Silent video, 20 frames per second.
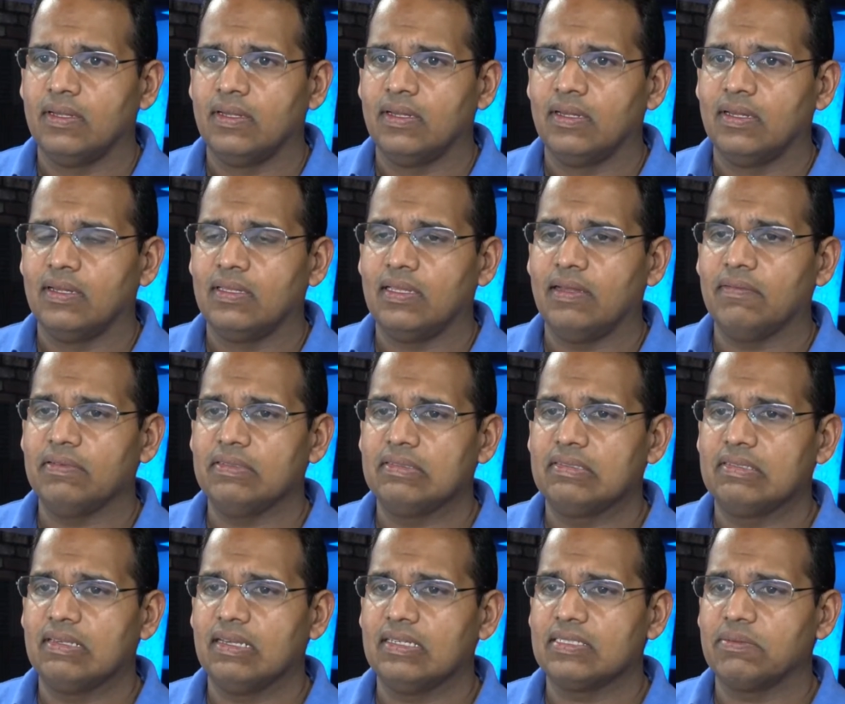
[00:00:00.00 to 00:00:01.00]
Neville
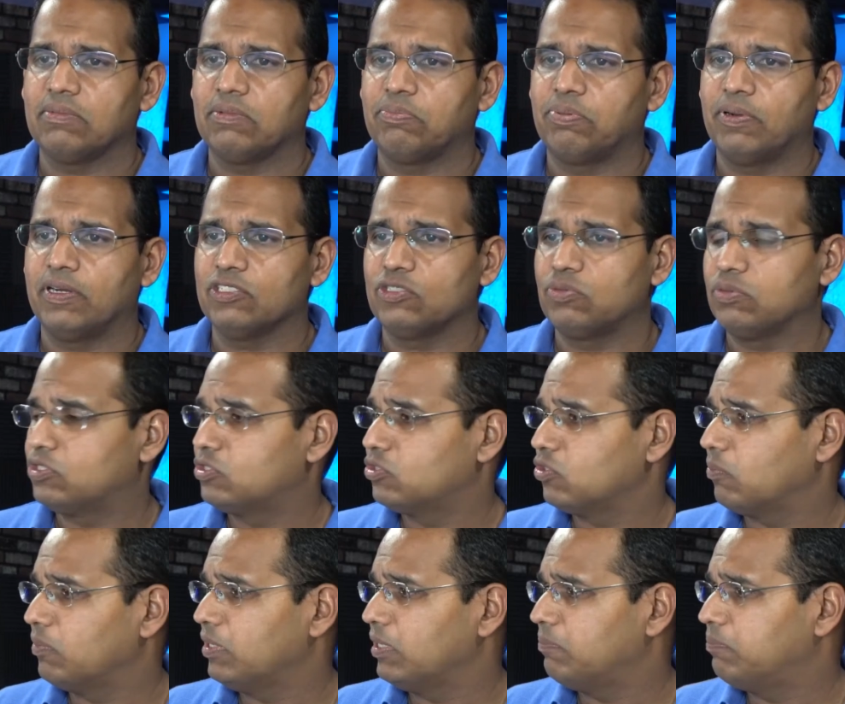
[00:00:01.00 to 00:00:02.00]
says, I'm impressed with so
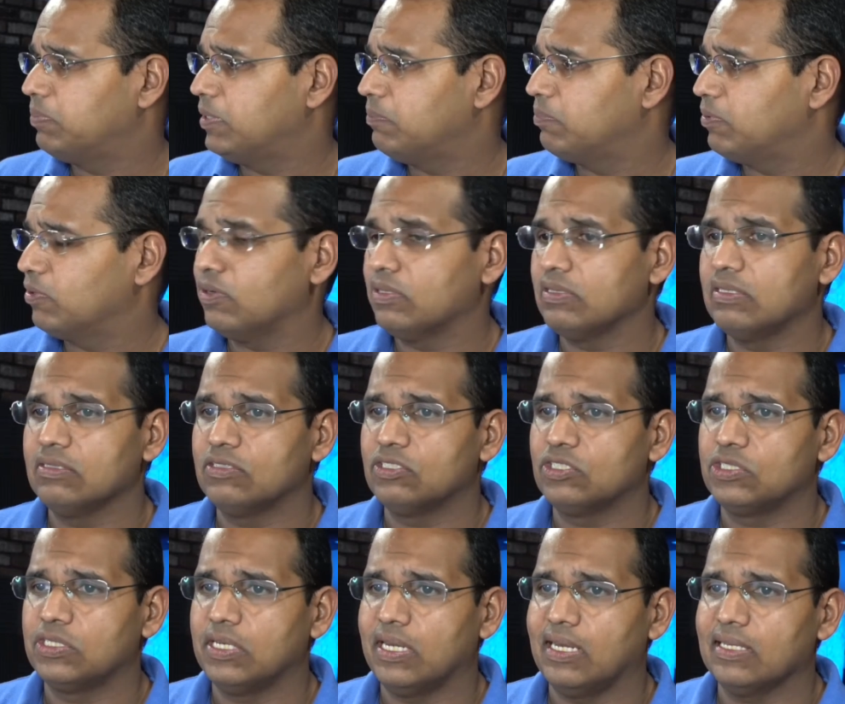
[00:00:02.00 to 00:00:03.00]
many people on this
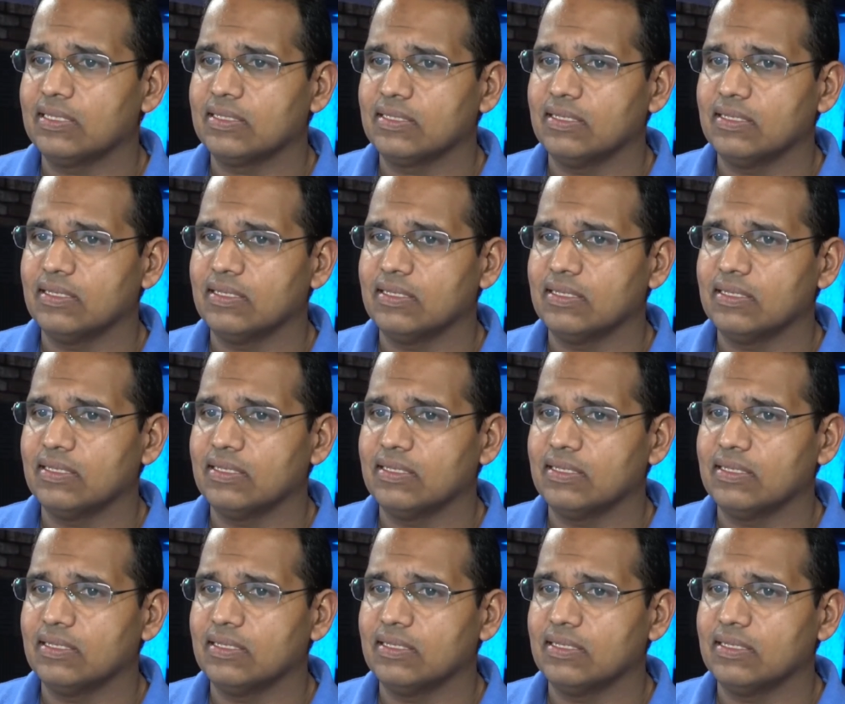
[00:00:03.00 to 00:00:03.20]
chat.